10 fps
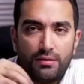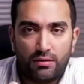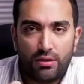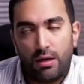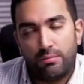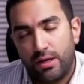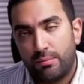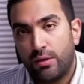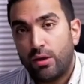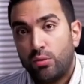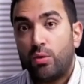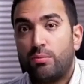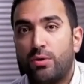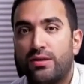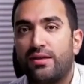comes up, what
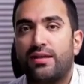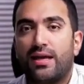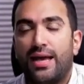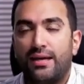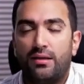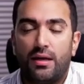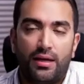risks it has.